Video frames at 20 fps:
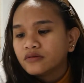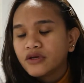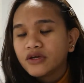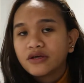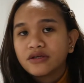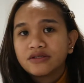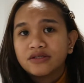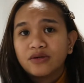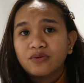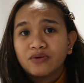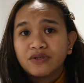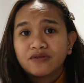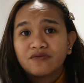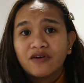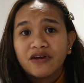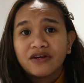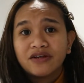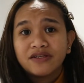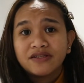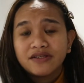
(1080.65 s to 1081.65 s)
because he was
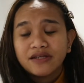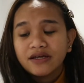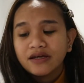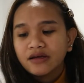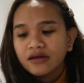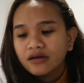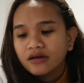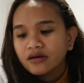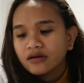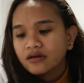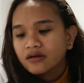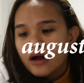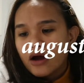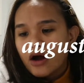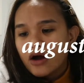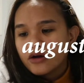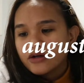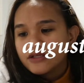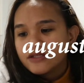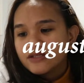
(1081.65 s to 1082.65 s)
very sick.
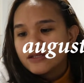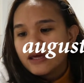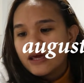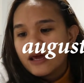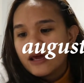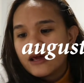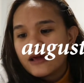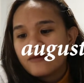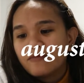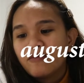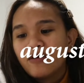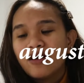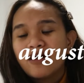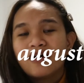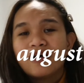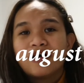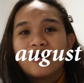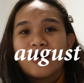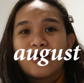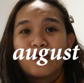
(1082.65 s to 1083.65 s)
August came.
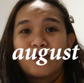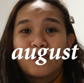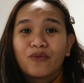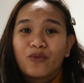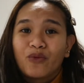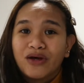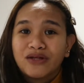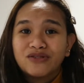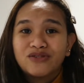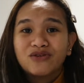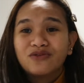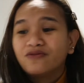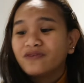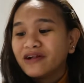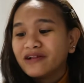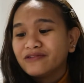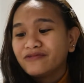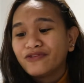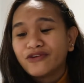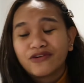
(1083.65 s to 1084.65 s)
Went to
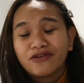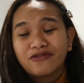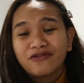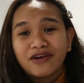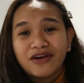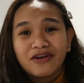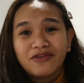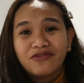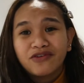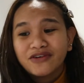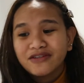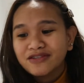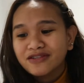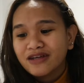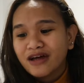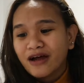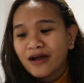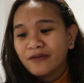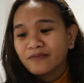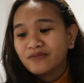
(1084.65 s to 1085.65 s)
Veld for the very first
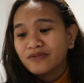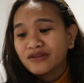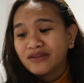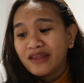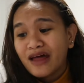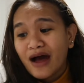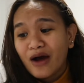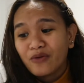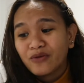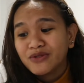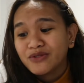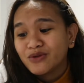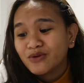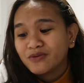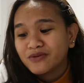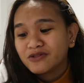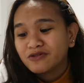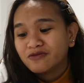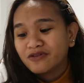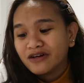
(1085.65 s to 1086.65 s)
time. That was so
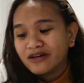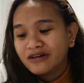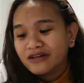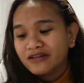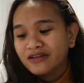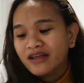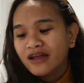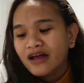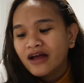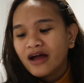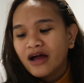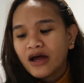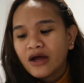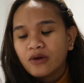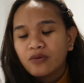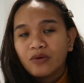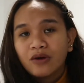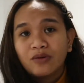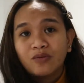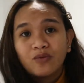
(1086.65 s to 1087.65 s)
much fun.
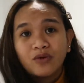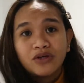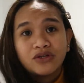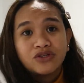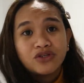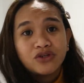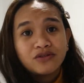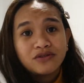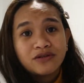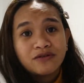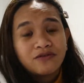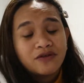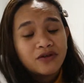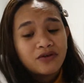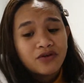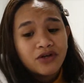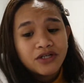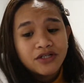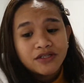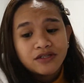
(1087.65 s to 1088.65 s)
I went with Joseph and
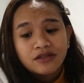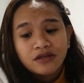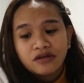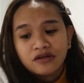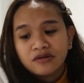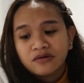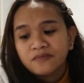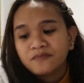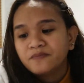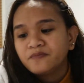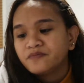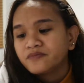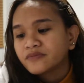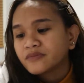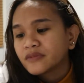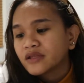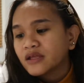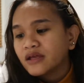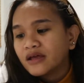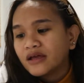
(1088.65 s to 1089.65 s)
Krishna,
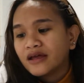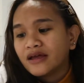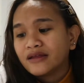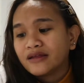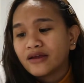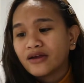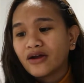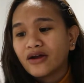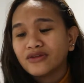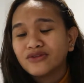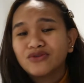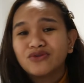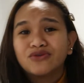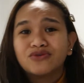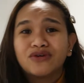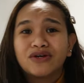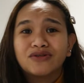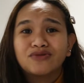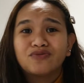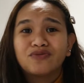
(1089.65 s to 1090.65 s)
and I got to
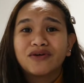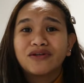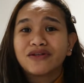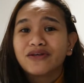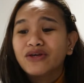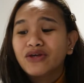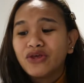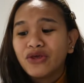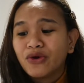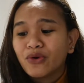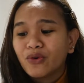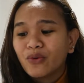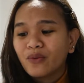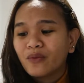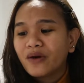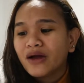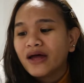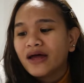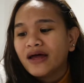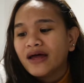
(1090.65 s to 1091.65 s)
dress really cute
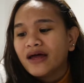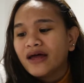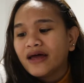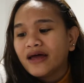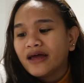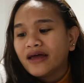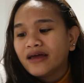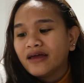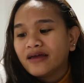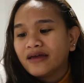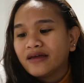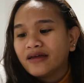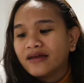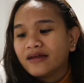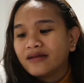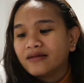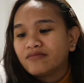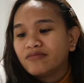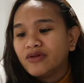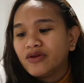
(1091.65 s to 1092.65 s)

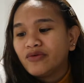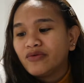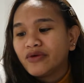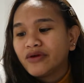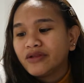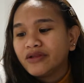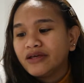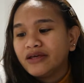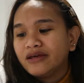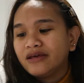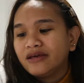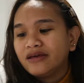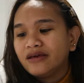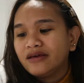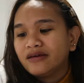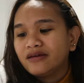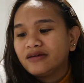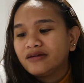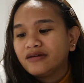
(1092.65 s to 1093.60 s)
and be really,